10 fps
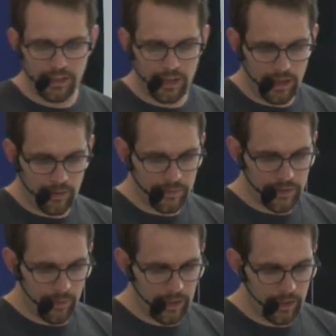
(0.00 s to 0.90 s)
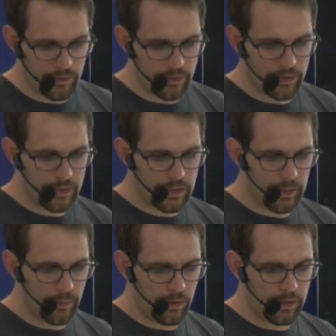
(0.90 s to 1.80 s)
I'm going to use
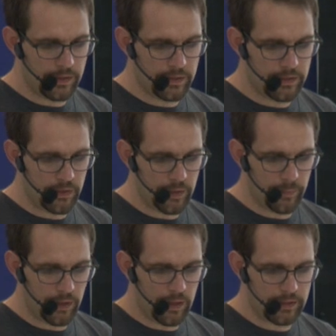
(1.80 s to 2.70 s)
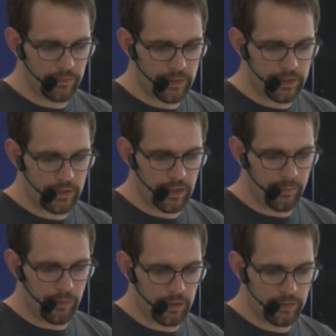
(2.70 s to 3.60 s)
Seaborn's joint plot, which is going to
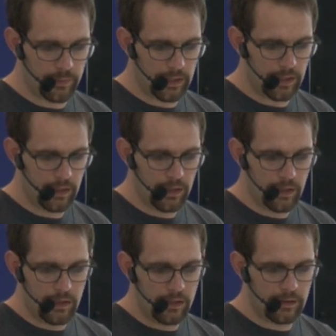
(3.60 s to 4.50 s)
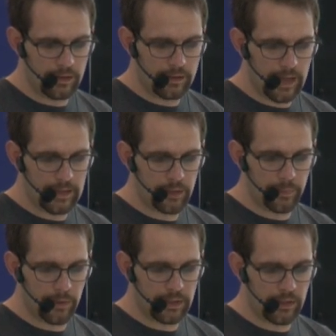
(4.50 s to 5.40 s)
plot me the scatter
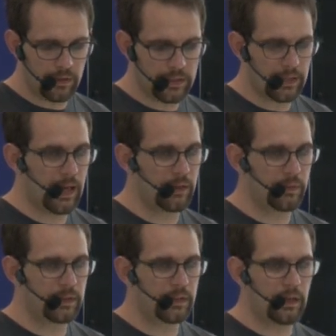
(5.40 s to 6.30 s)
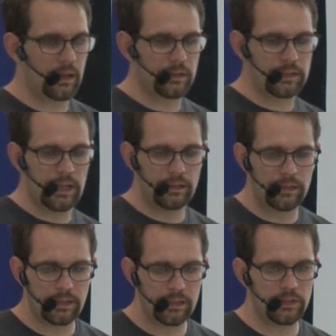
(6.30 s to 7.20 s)
plot alongside
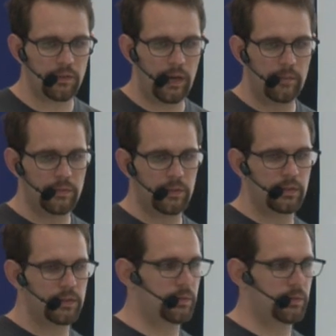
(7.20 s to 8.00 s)
these histograms on the